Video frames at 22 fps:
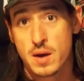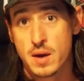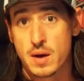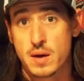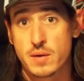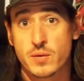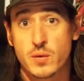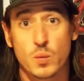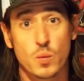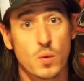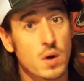
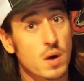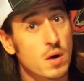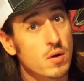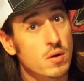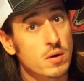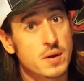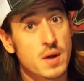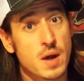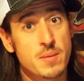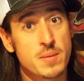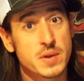And if you
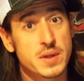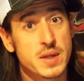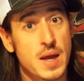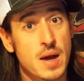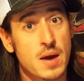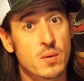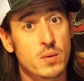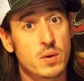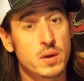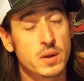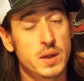want to dumb it
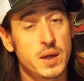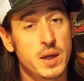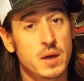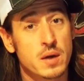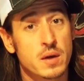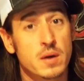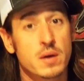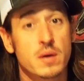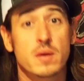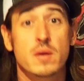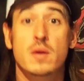down with a
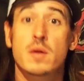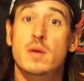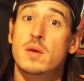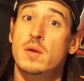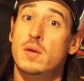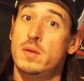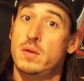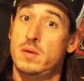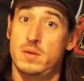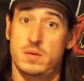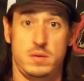leader,
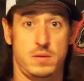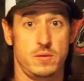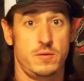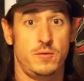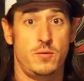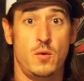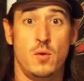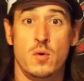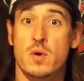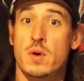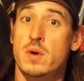
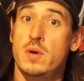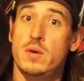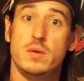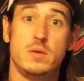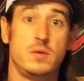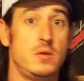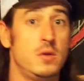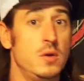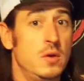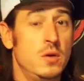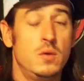4,
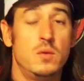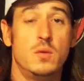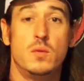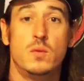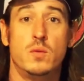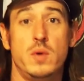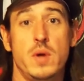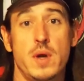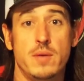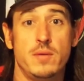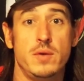2,
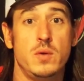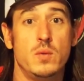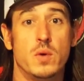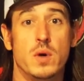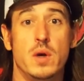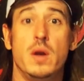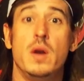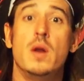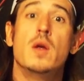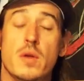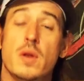whatever you
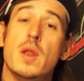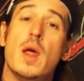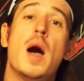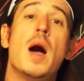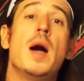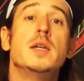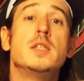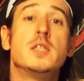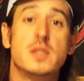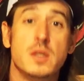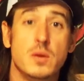want. The
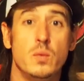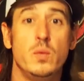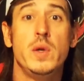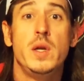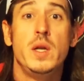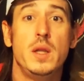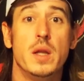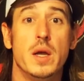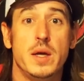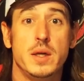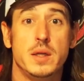lines that
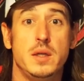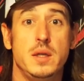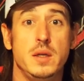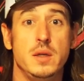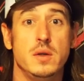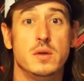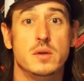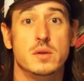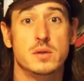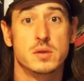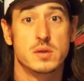we like to
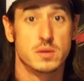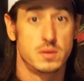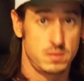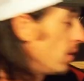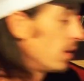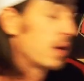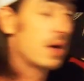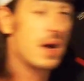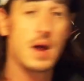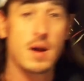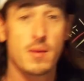use,
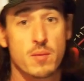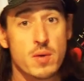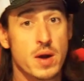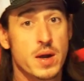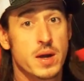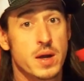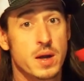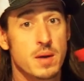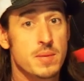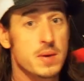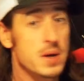got them right here